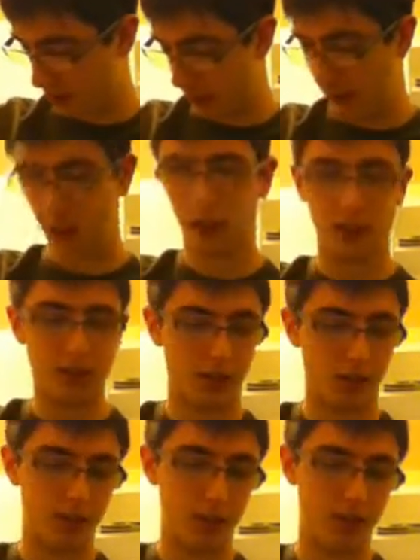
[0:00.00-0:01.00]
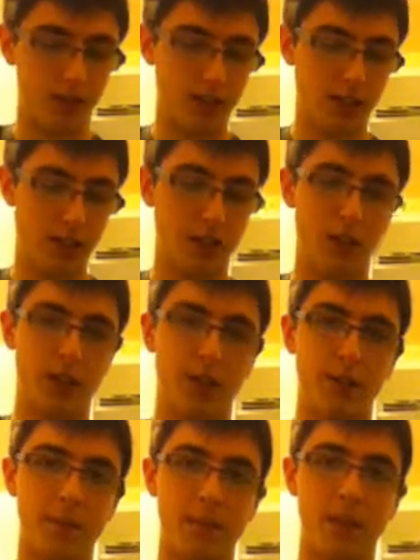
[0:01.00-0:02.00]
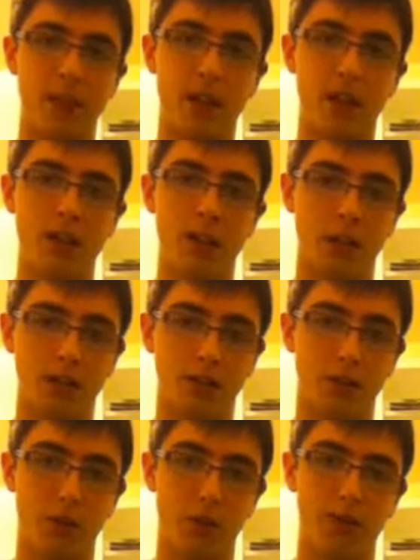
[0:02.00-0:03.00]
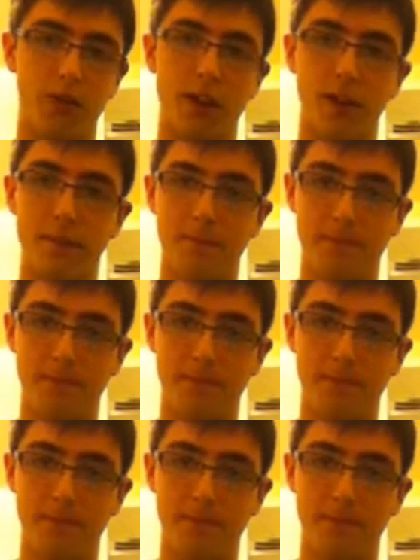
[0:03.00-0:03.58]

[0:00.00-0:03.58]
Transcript: matching the sound to the D string on the 4th fret.